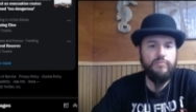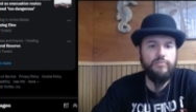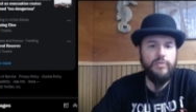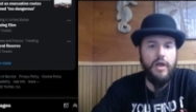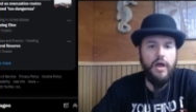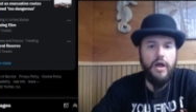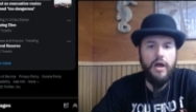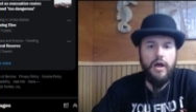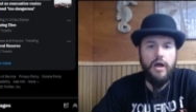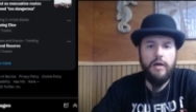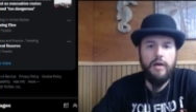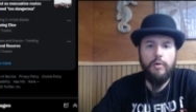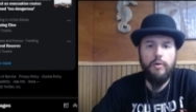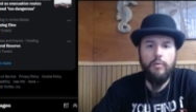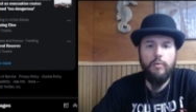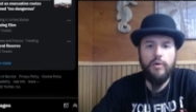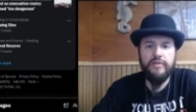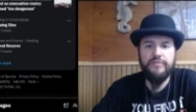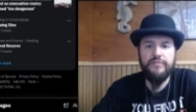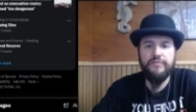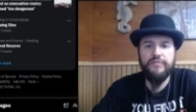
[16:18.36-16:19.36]
Um,
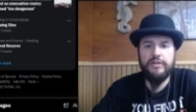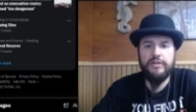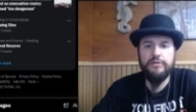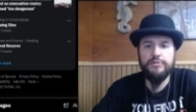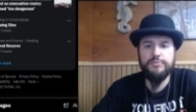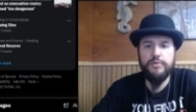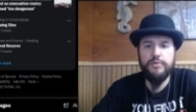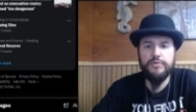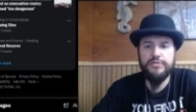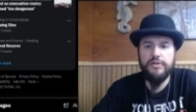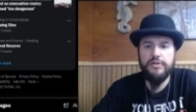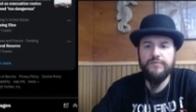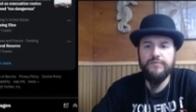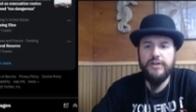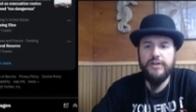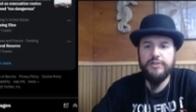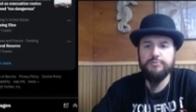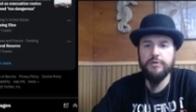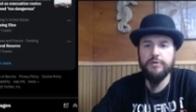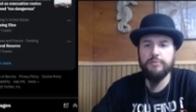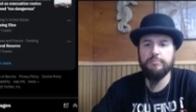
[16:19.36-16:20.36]
one of the videos posted on
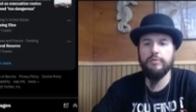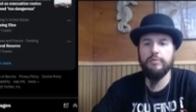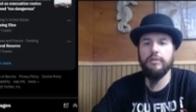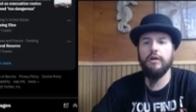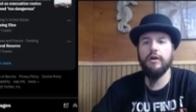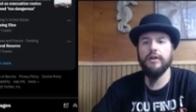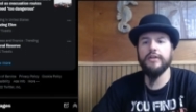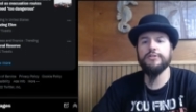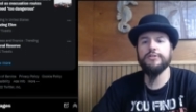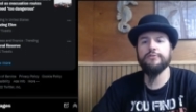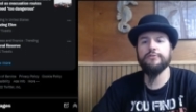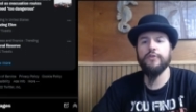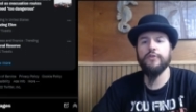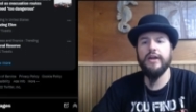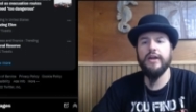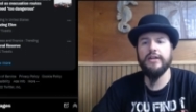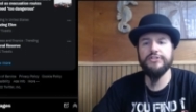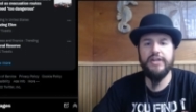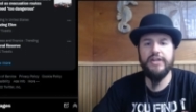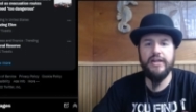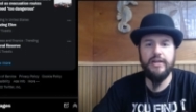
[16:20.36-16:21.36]
Facebook belonging to
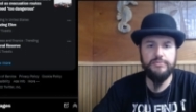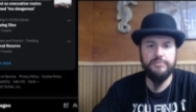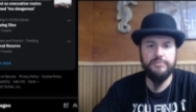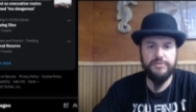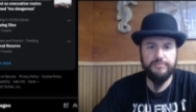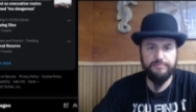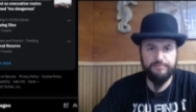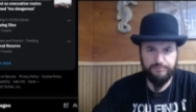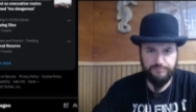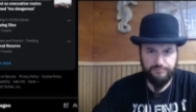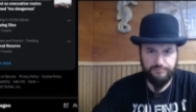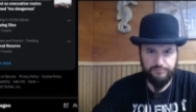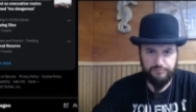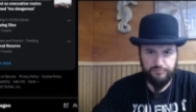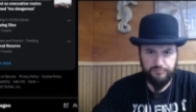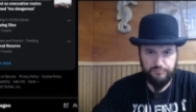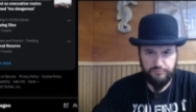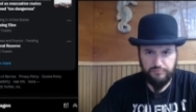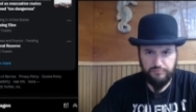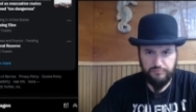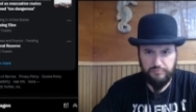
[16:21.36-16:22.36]
Frank James
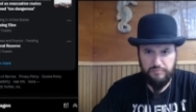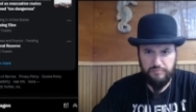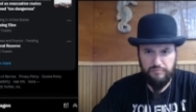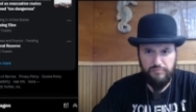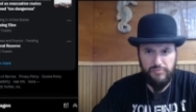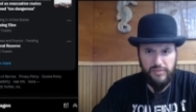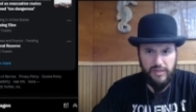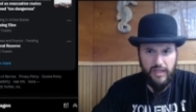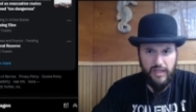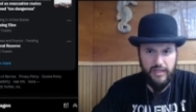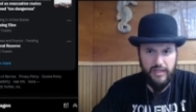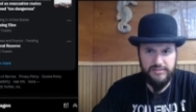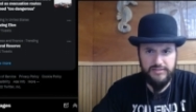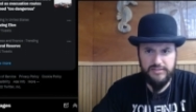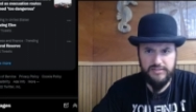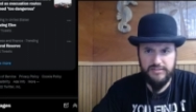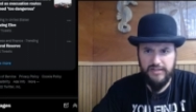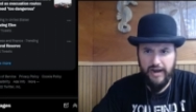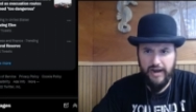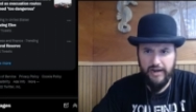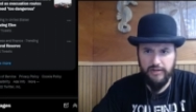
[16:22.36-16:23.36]
is
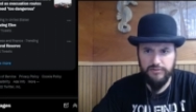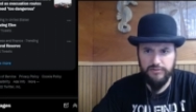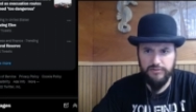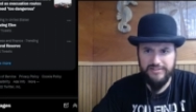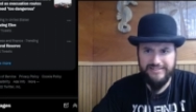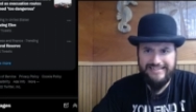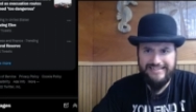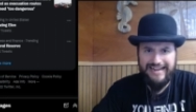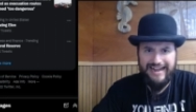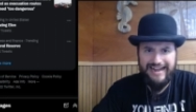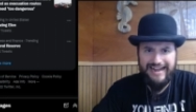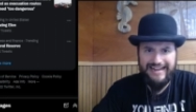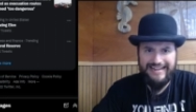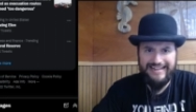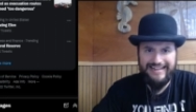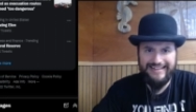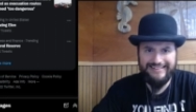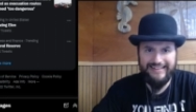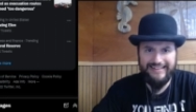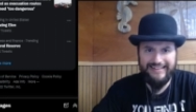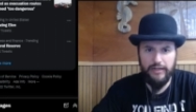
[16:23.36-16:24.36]
entitled
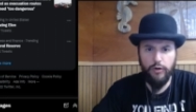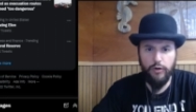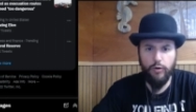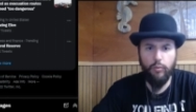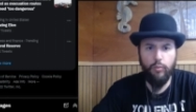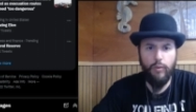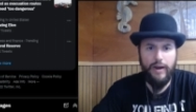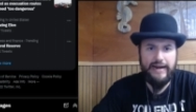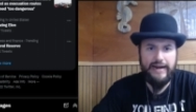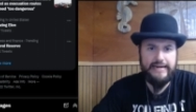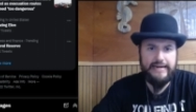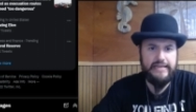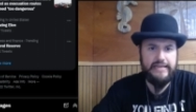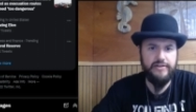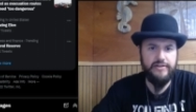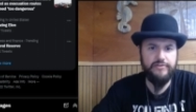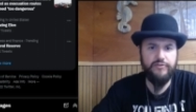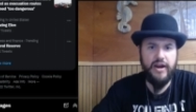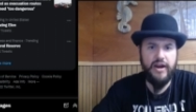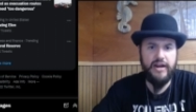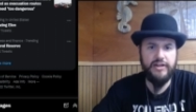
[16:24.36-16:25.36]
CILL
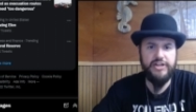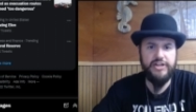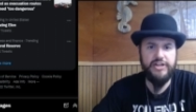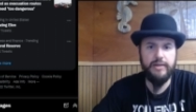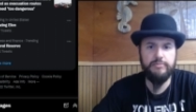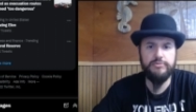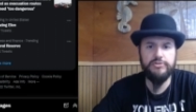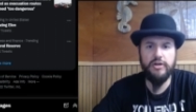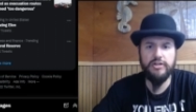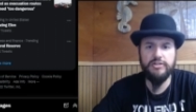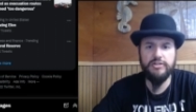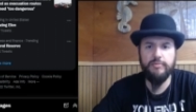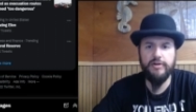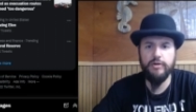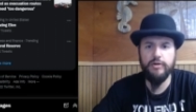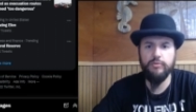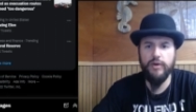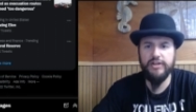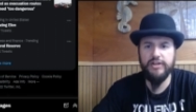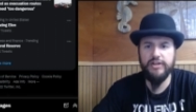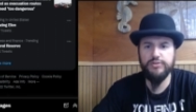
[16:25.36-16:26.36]
Whitey. Frank James talked about
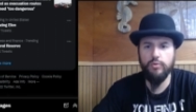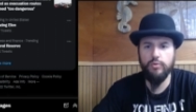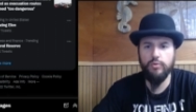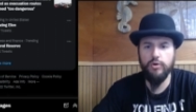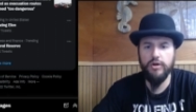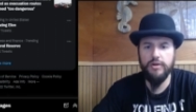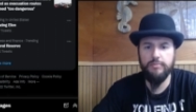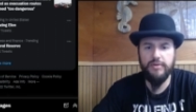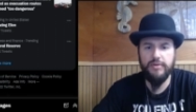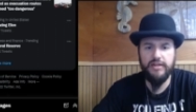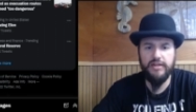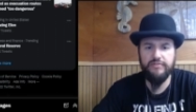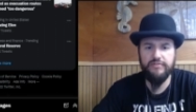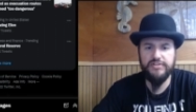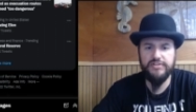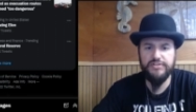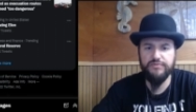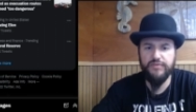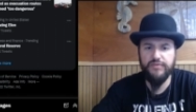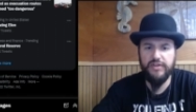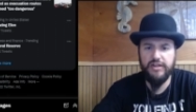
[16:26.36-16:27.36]
a race war in many of
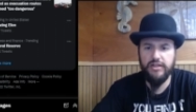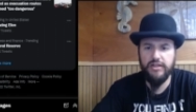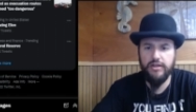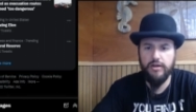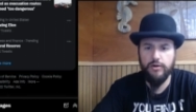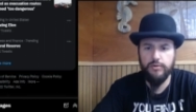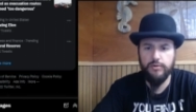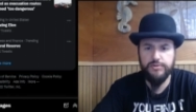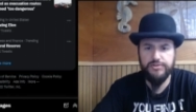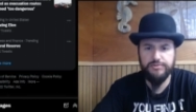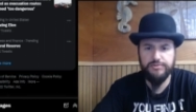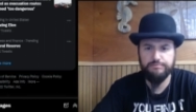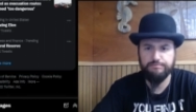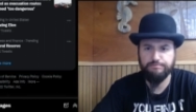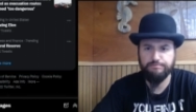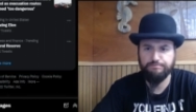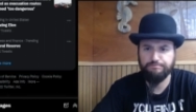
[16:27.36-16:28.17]
his videos.